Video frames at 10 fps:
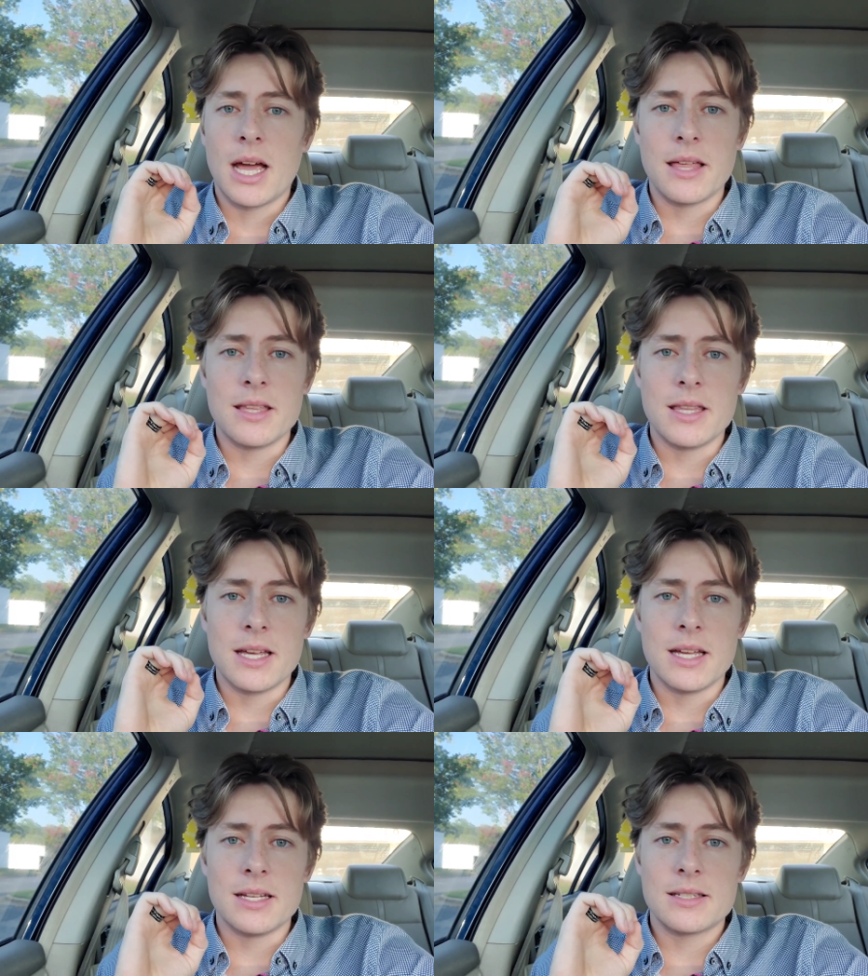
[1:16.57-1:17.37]
and then
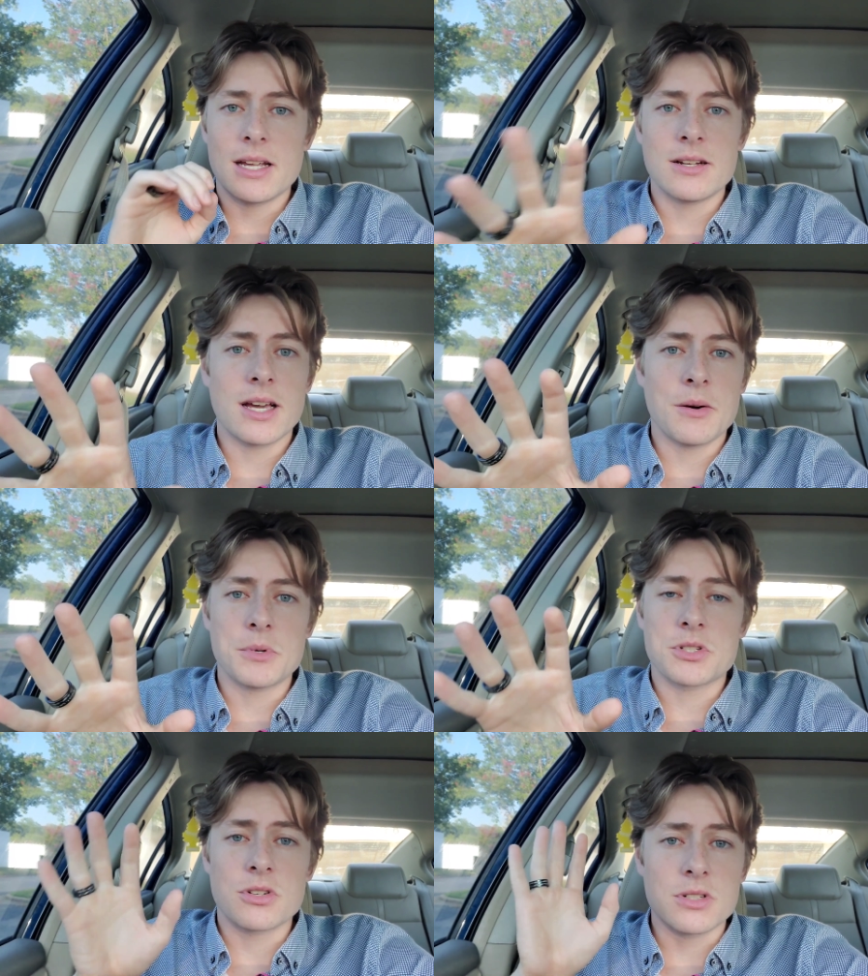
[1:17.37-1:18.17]
they tear down
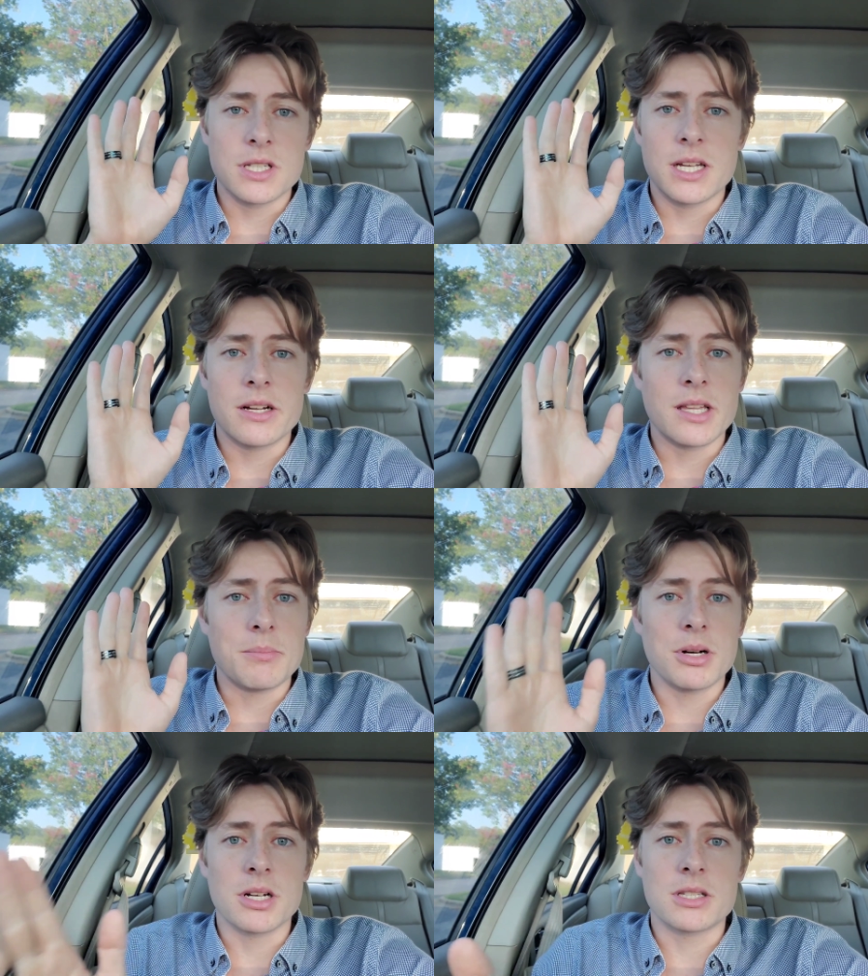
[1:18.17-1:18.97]
what's currently there and they
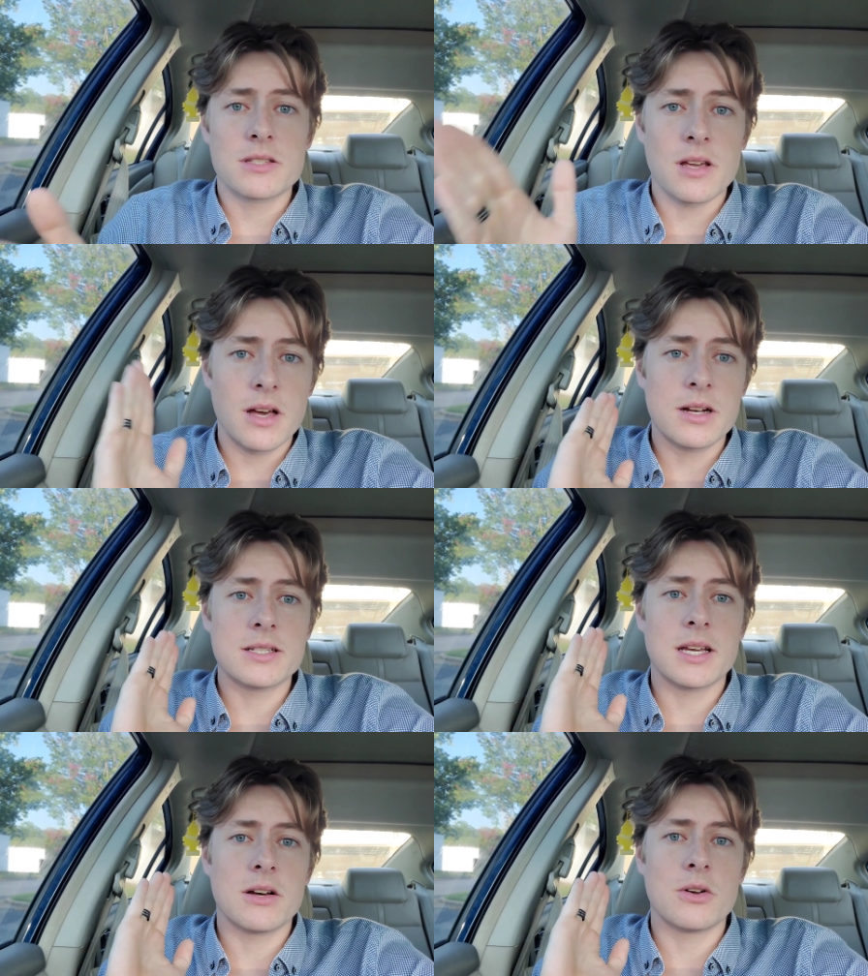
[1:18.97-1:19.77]
put a ton of
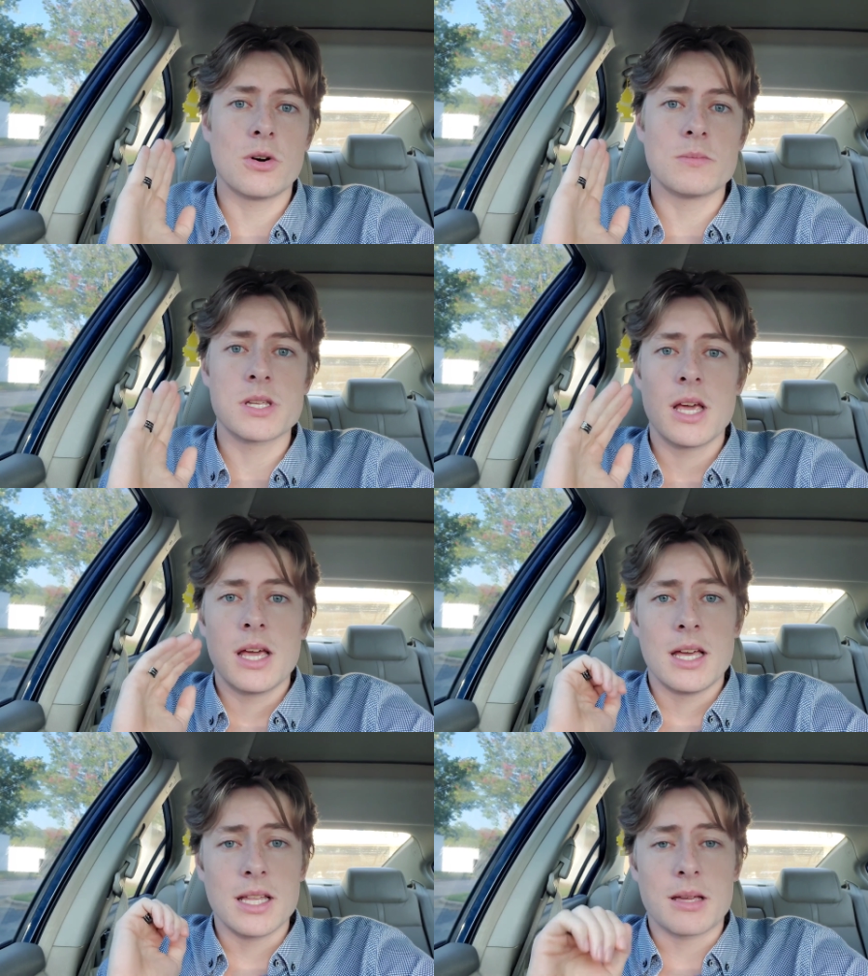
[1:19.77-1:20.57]
townhomes,
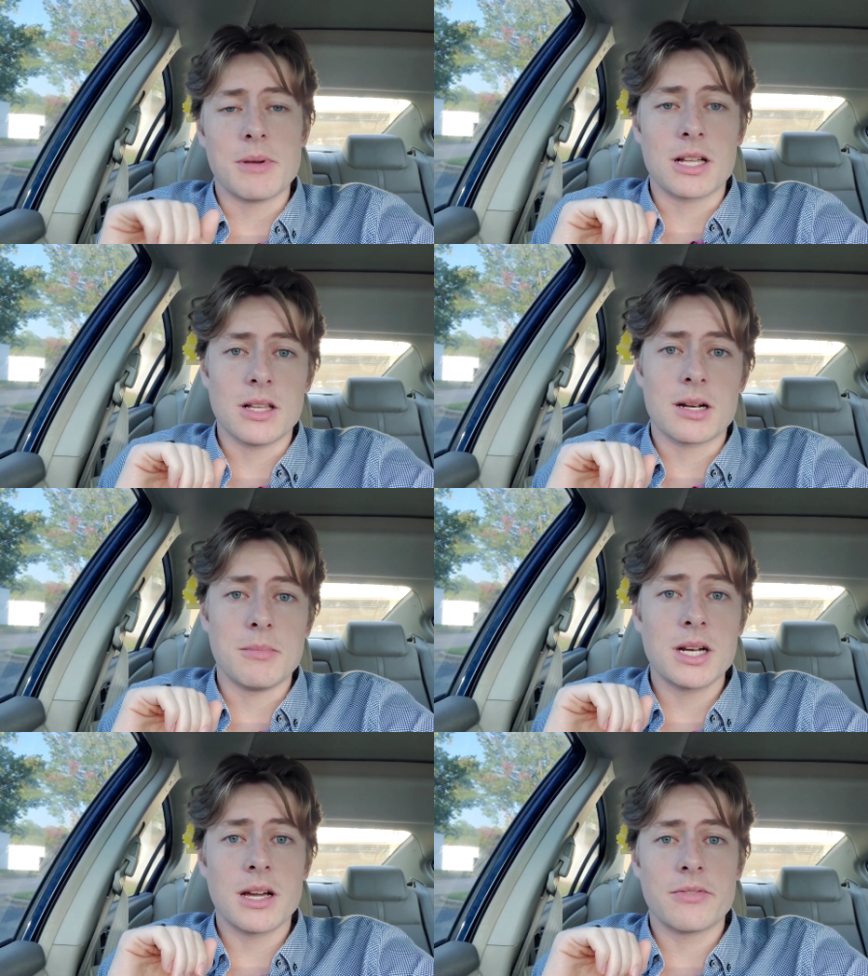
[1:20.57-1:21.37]
and they can make a lot of
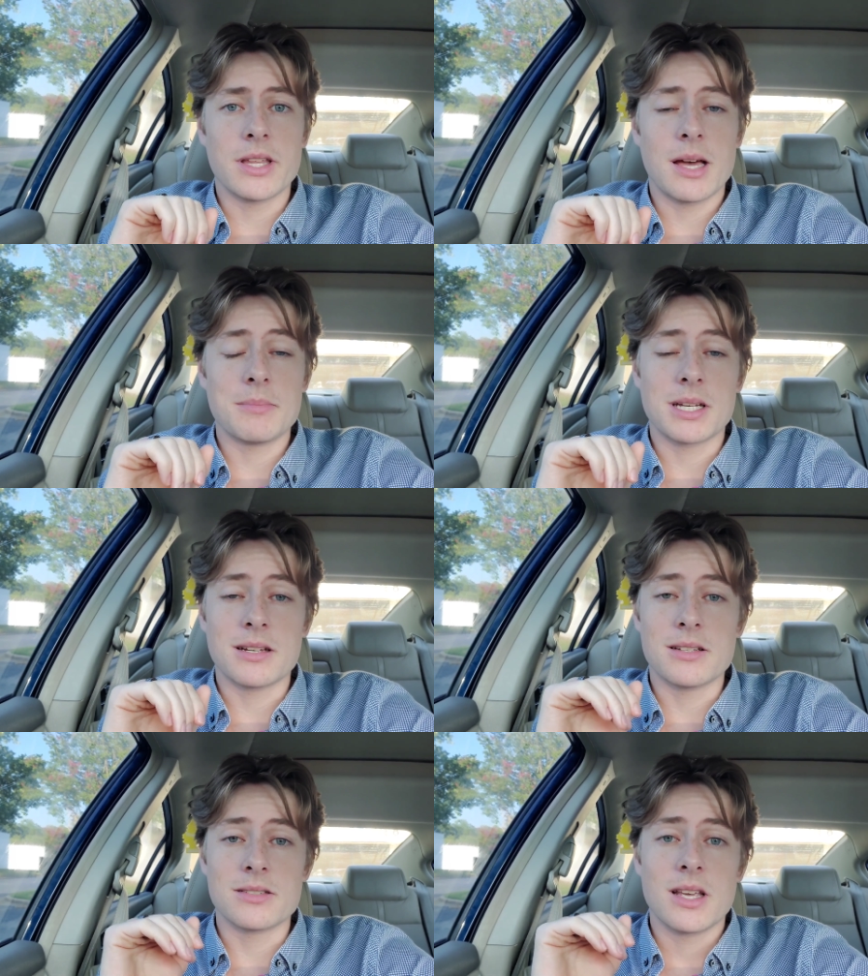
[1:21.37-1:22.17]
money off of that
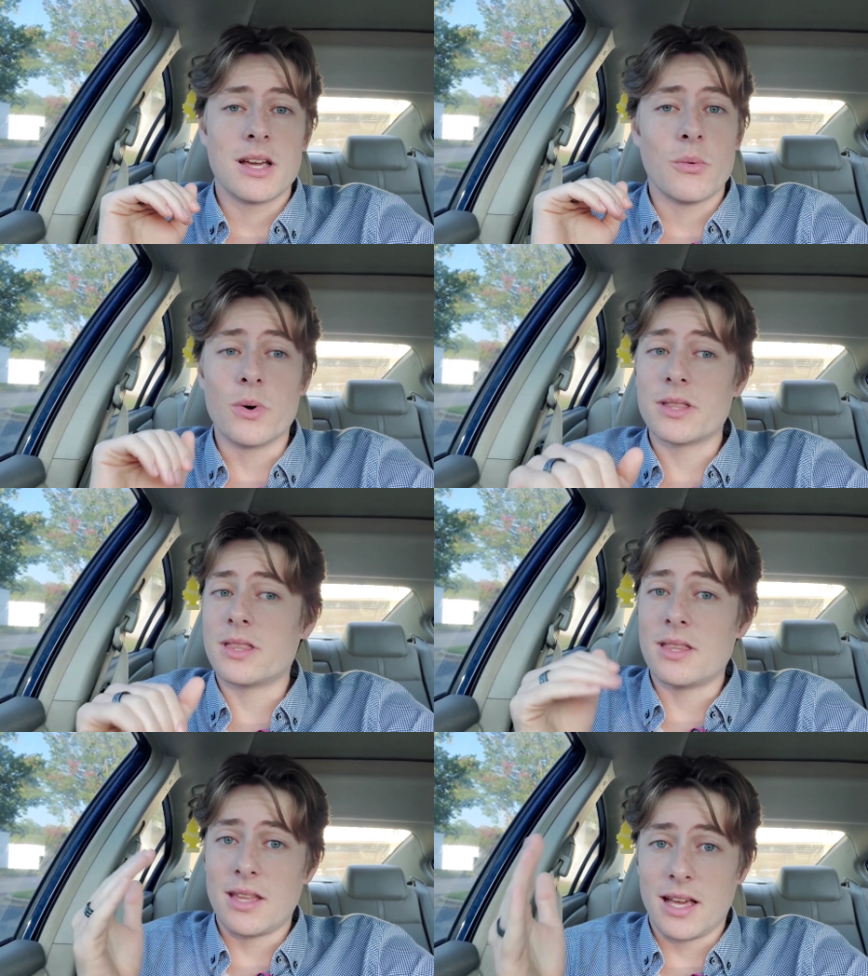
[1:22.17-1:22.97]
because
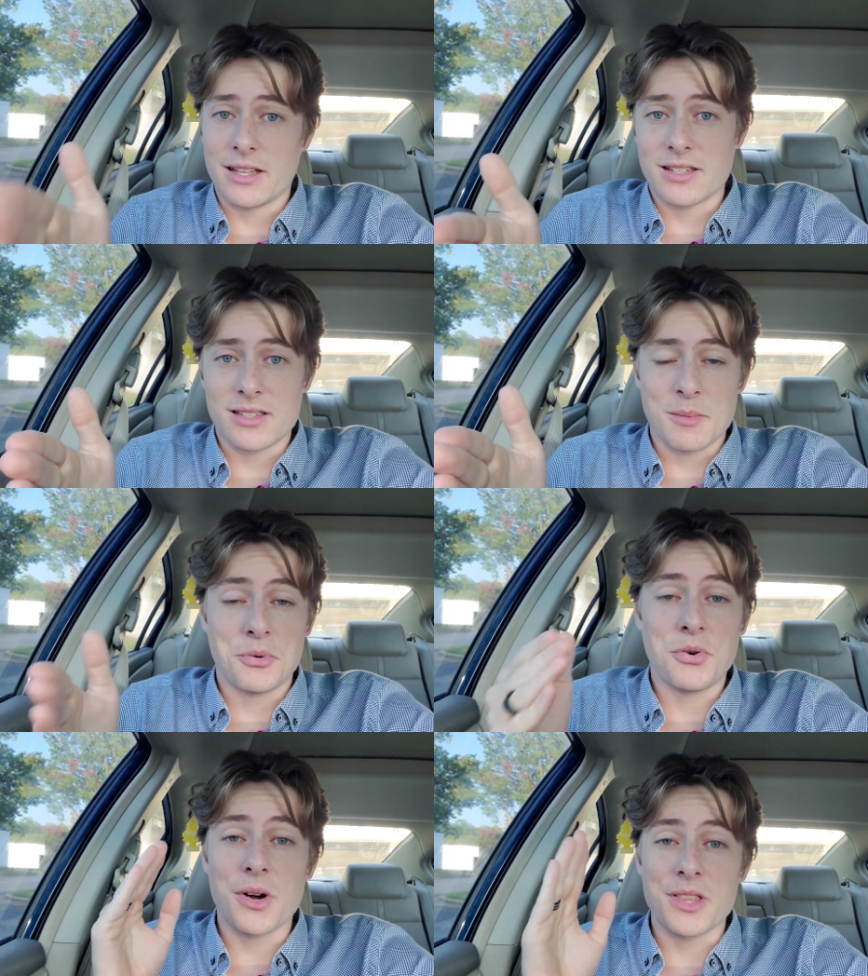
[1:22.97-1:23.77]
as I said
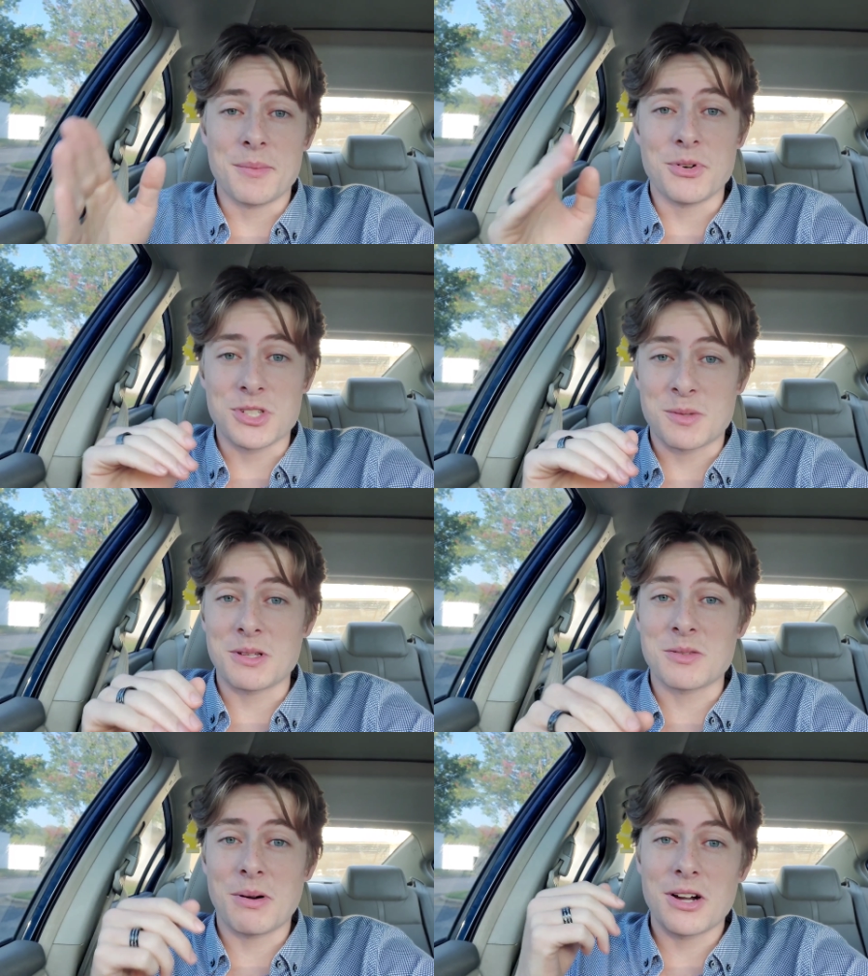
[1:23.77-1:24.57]
before, the most
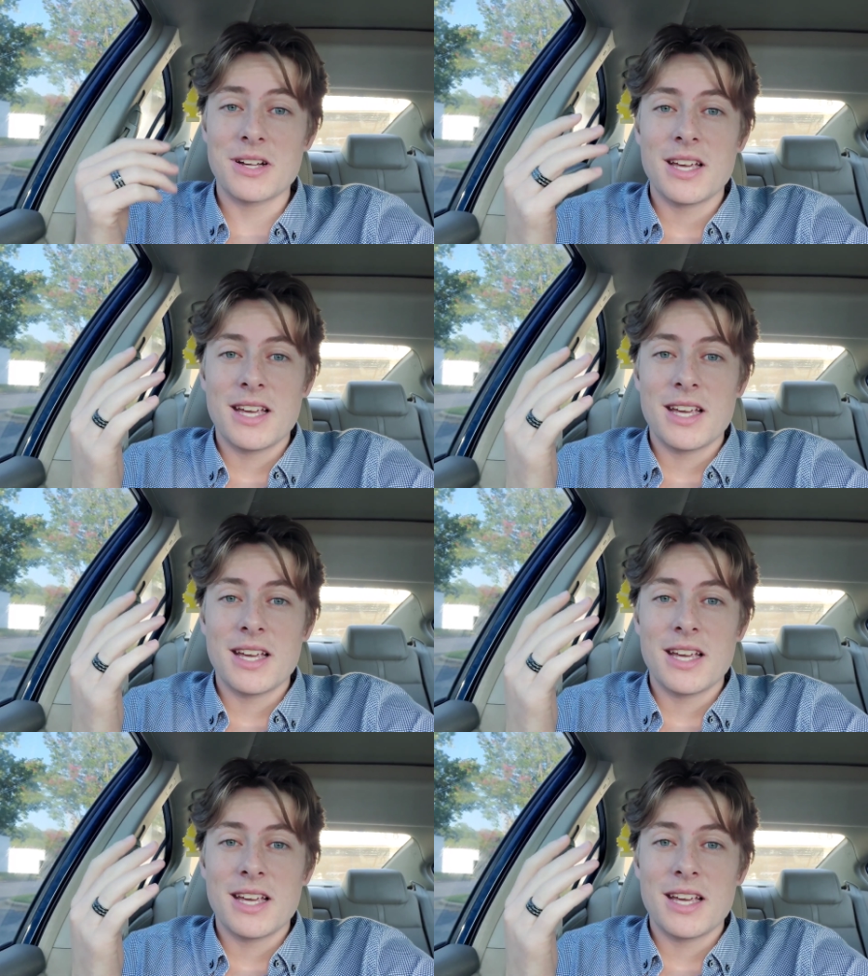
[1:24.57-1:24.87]
expensive part,